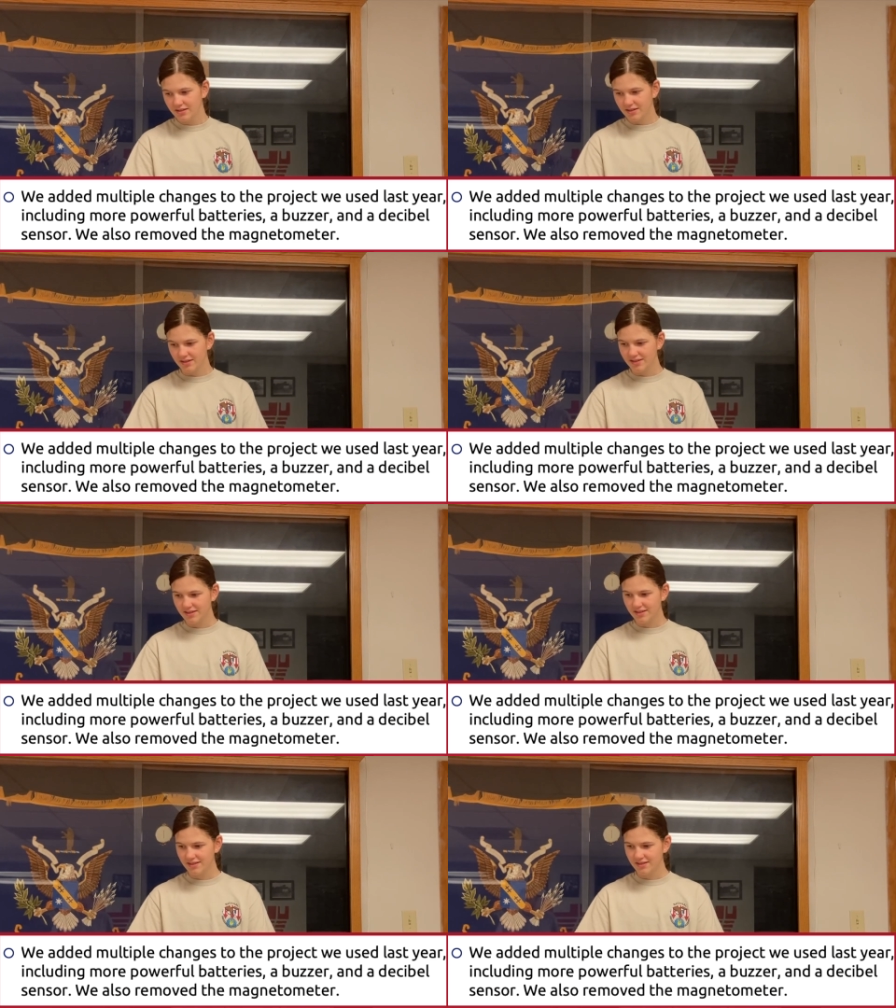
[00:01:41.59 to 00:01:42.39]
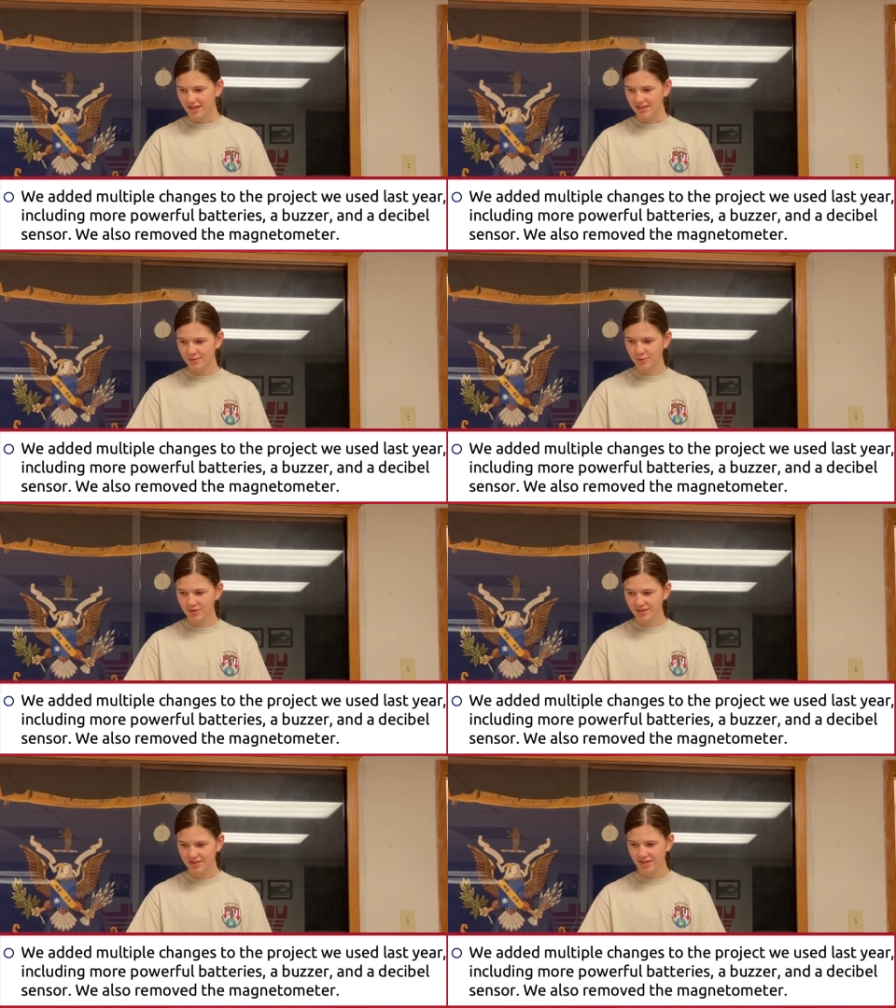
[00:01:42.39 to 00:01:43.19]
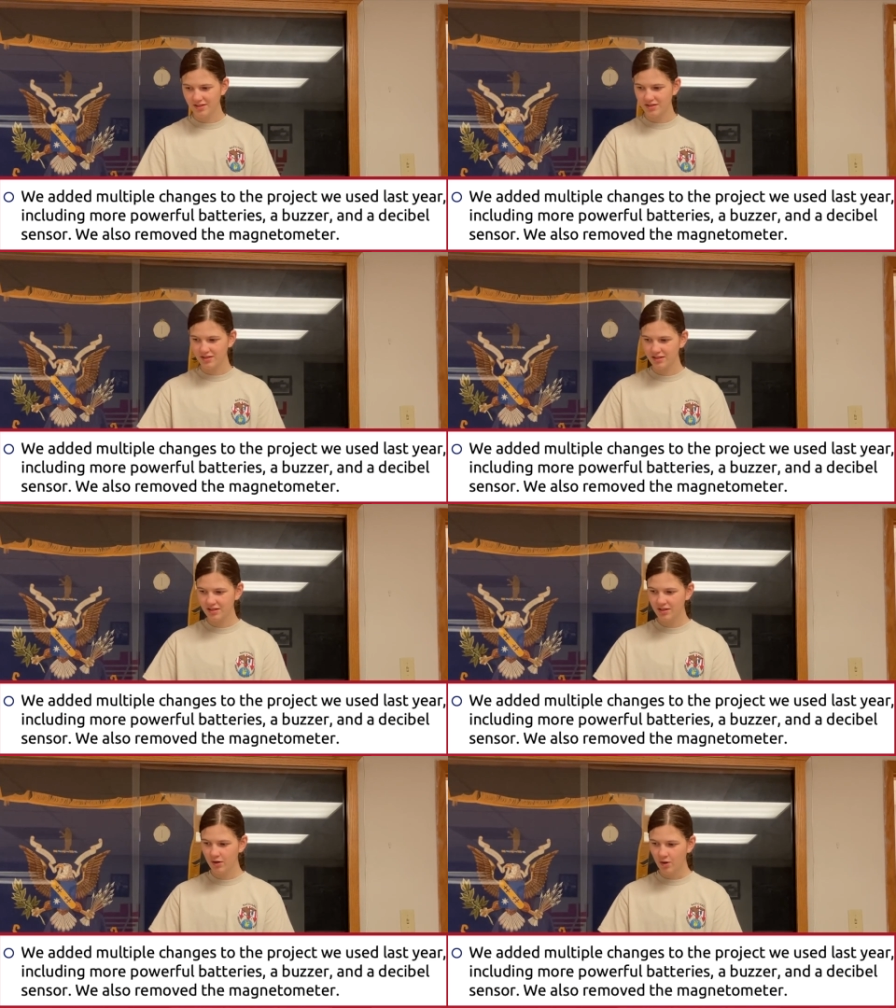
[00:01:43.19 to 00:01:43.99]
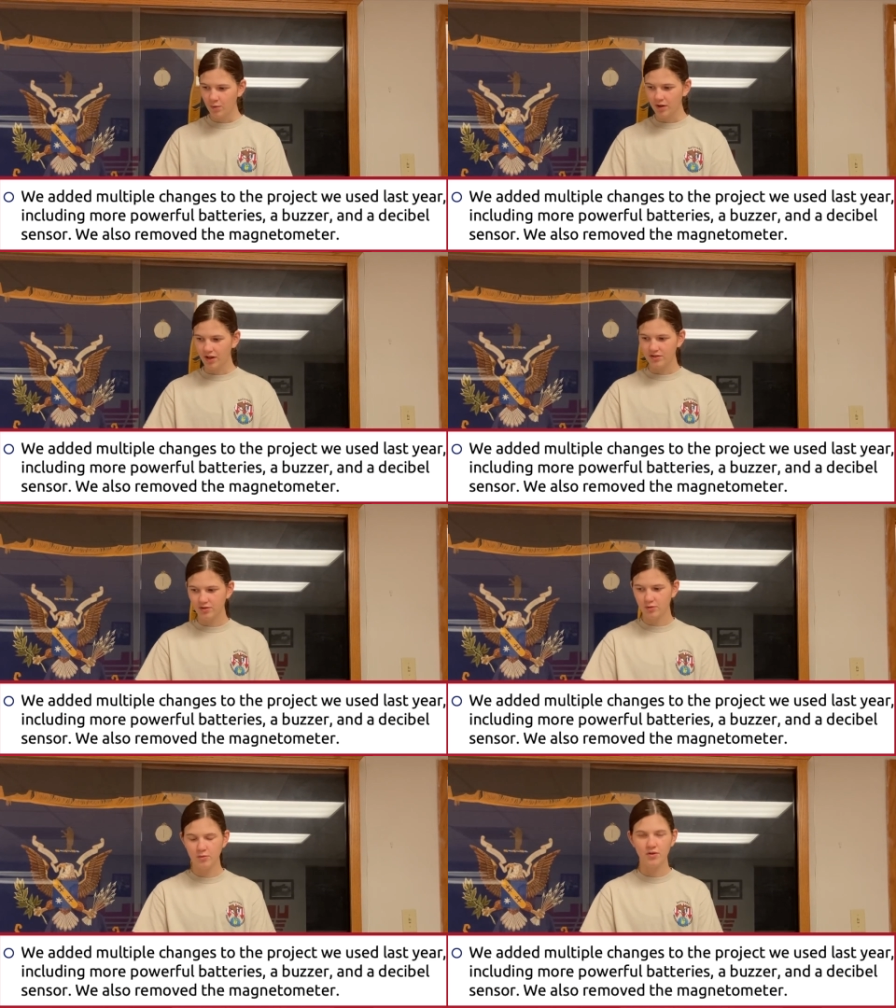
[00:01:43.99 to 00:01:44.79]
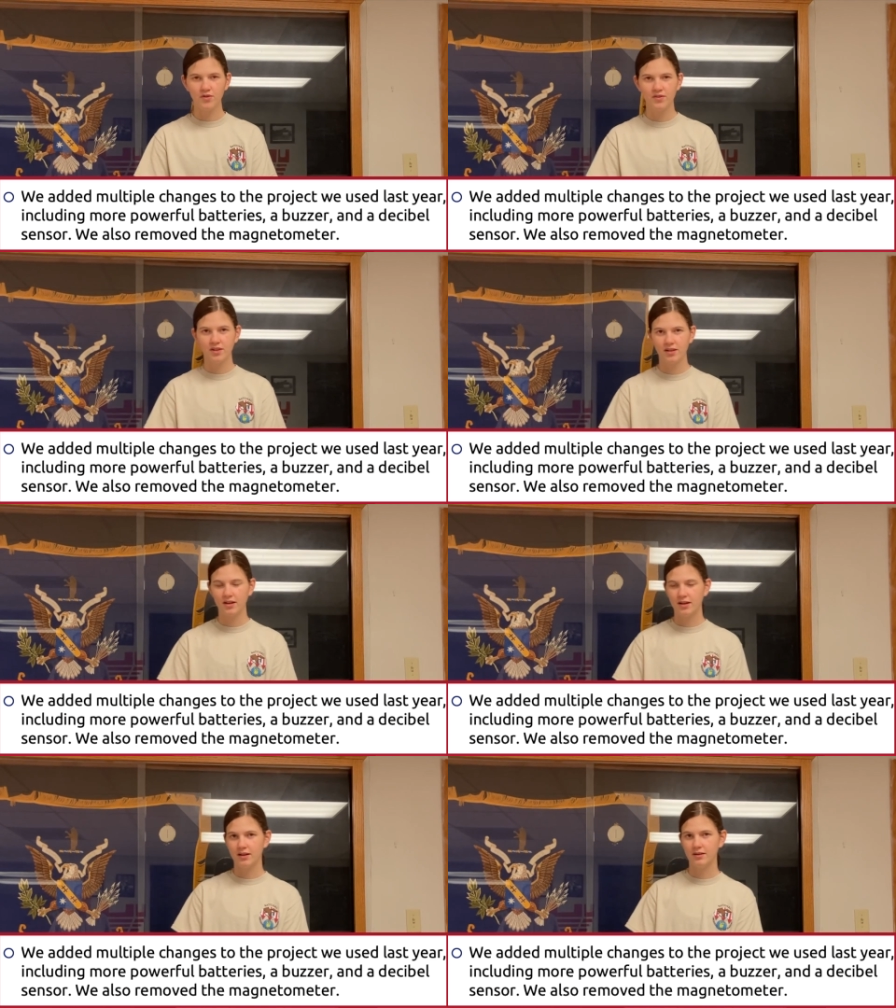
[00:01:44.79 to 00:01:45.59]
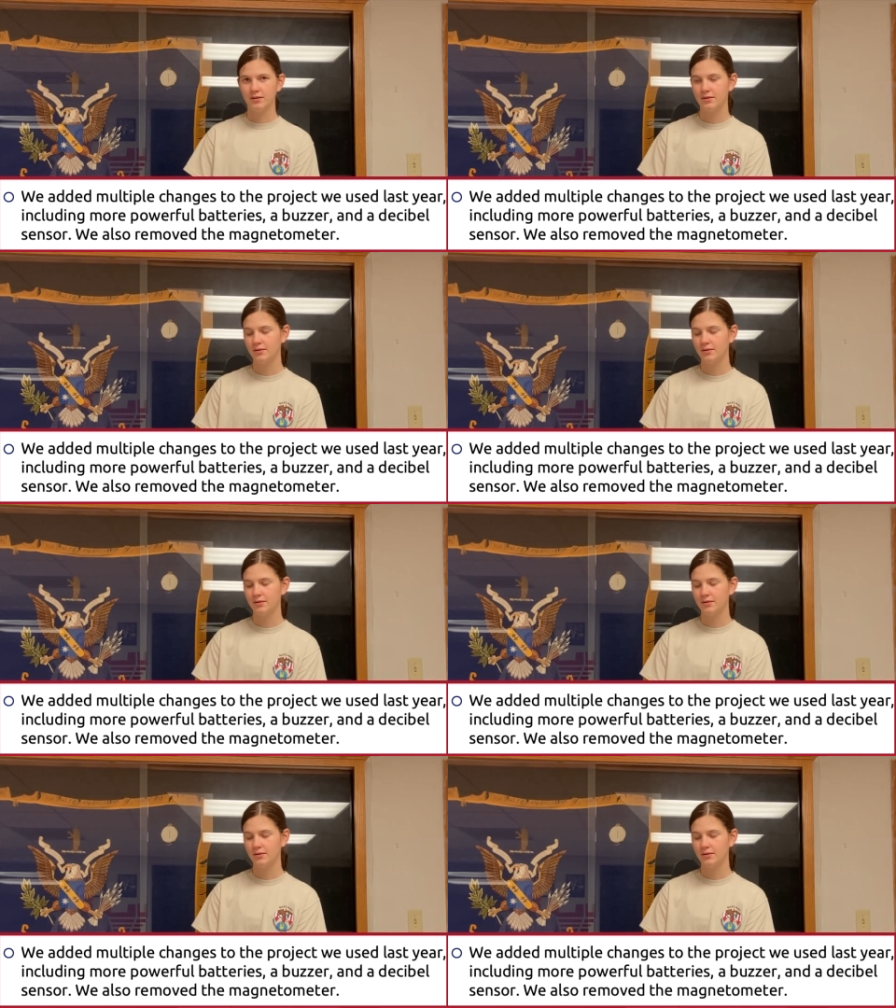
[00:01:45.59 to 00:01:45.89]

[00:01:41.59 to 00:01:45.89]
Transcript: decibel sensor. We also removed the